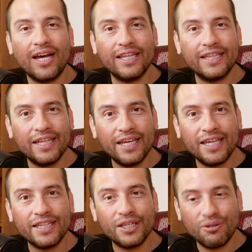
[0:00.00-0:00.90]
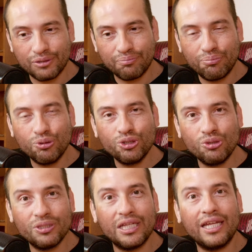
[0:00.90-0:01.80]
And then he was
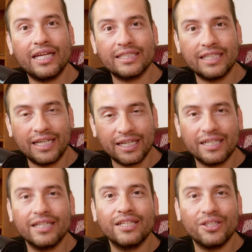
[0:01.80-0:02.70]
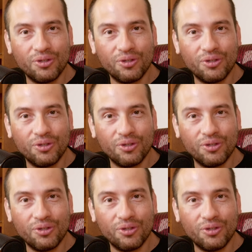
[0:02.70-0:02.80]
pushing with the legs like